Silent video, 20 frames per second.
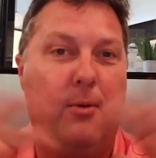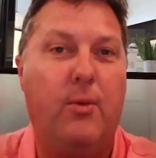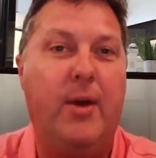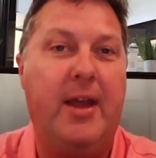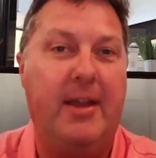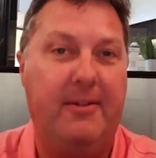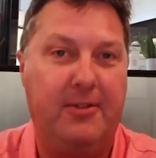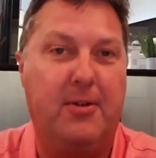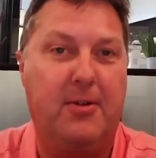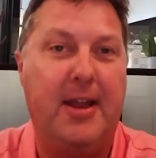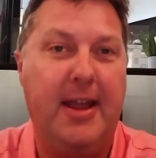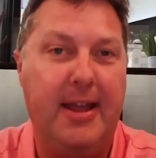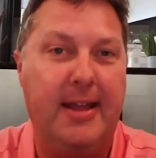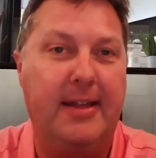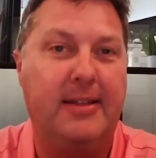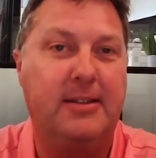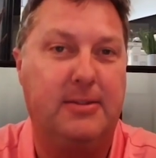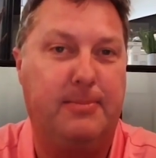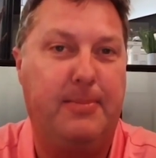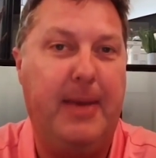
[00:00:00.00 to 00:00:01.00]
wave your
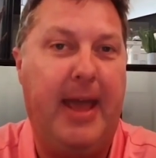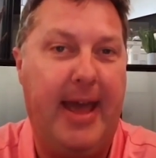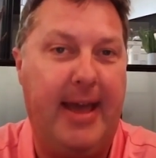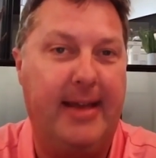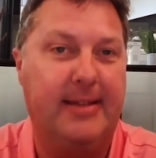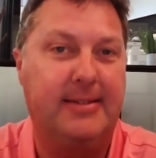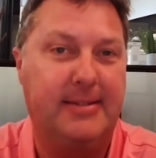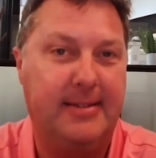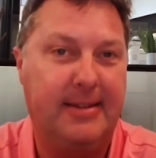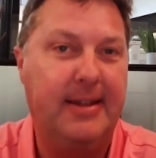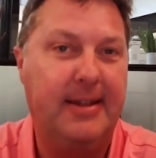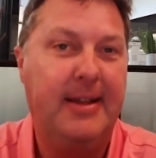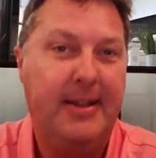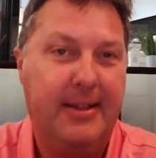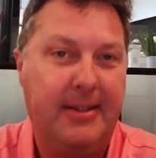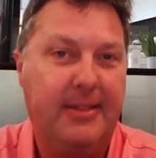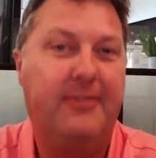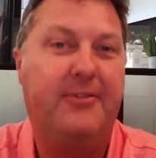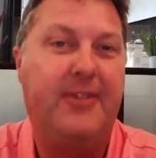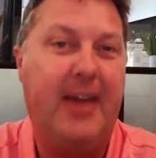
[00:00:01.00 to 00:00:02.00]
hands past
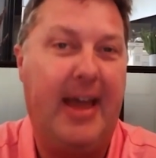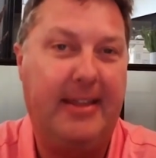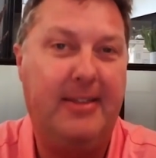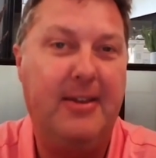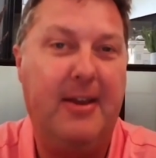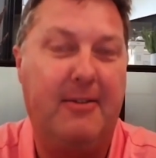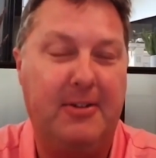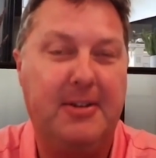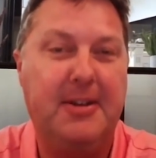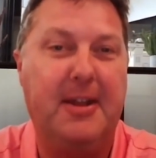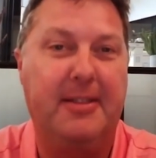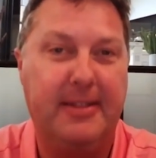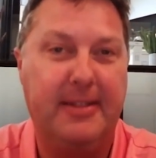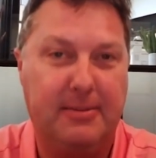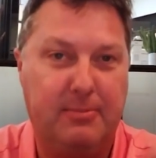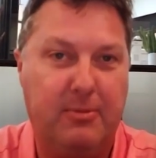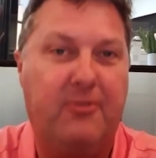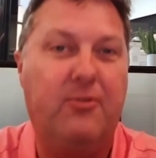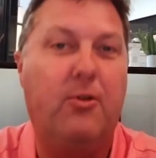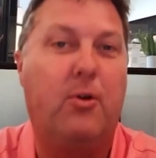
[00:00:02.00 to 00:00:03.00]
the fact you haven't done
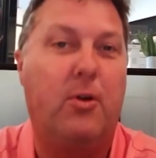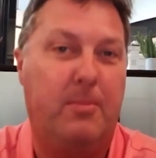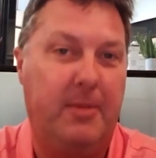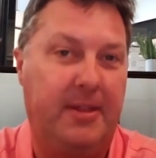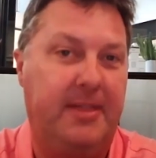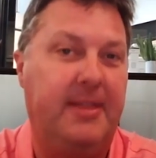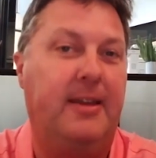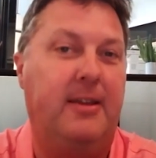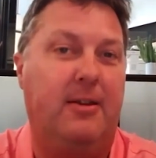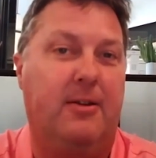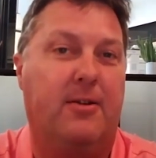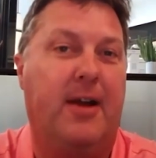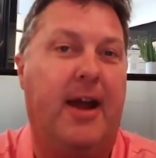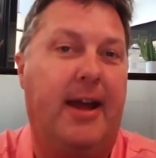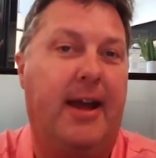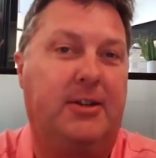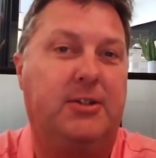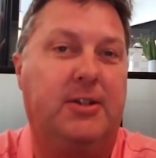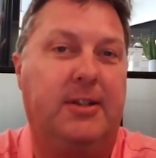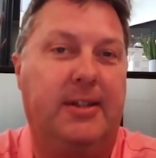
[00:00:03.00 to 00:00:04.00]
this before, but that you're
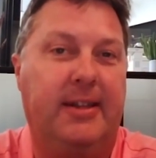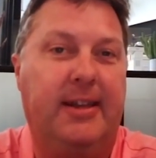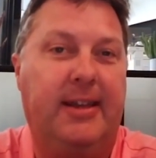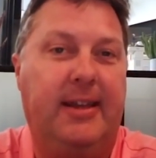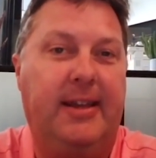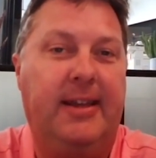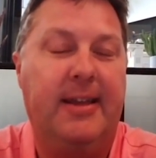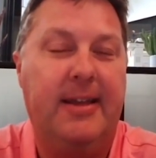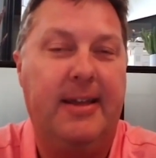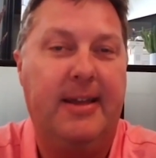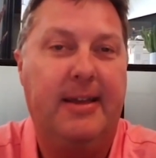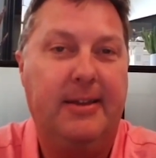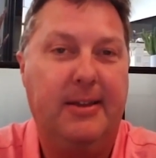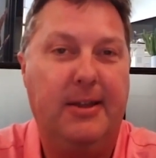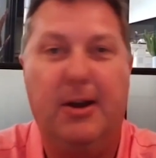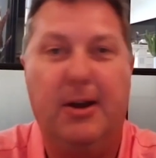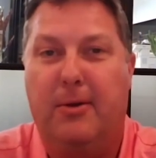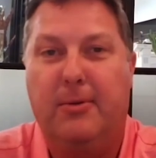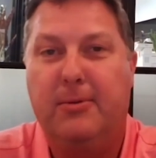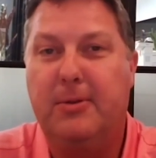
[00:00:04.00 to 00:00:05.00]
actually,
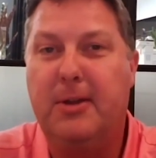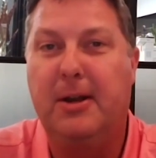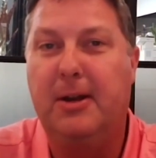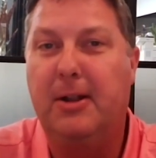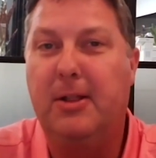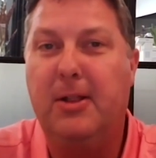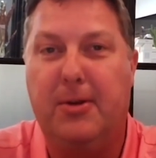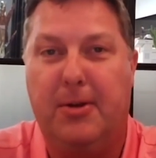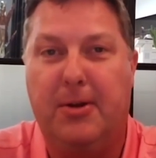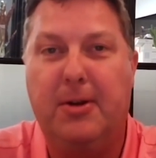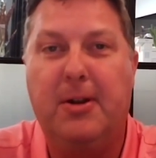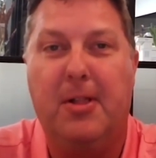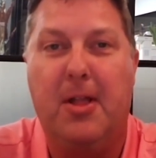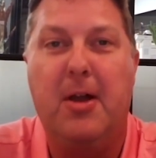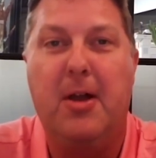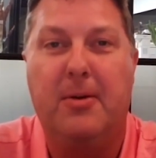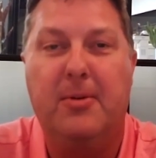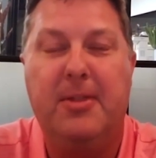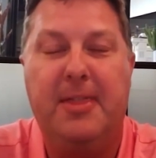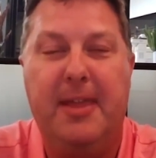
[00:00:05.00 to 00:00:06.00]
going to learn
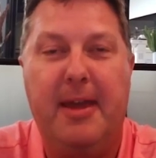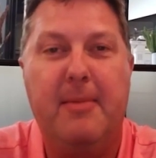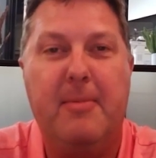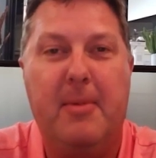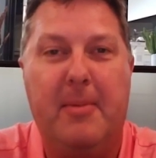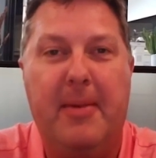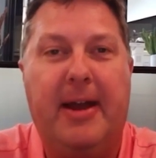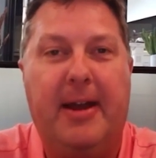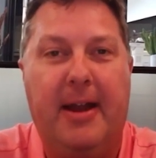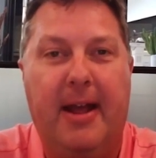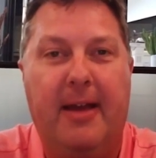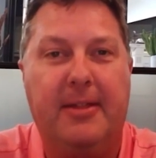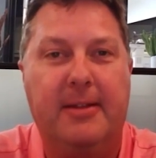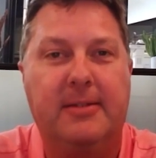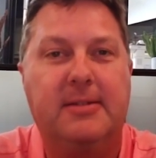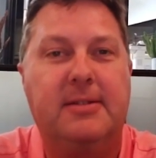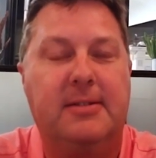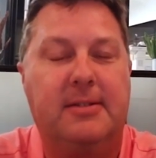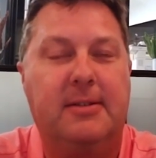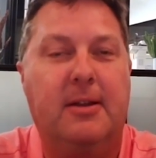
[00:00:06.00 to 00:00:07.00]
along with them about how
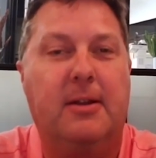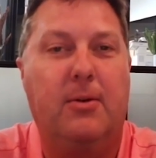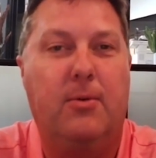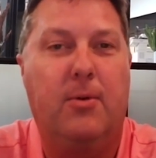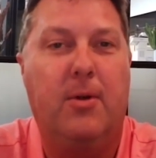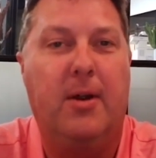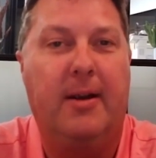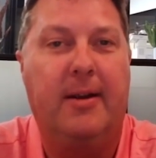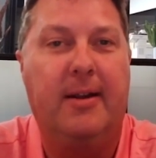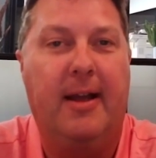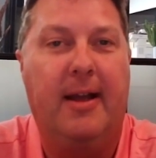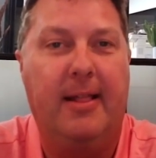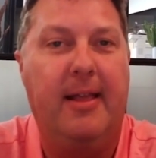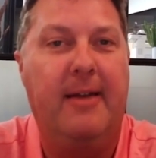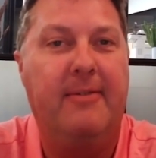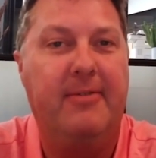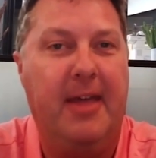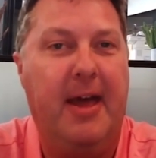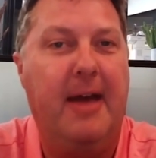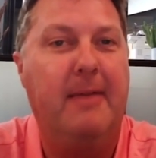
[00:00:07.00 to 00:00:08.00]
this is going to work. I
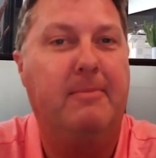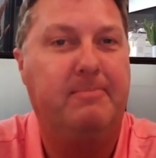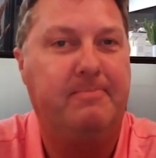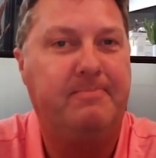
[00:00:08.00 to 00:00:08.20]
love that.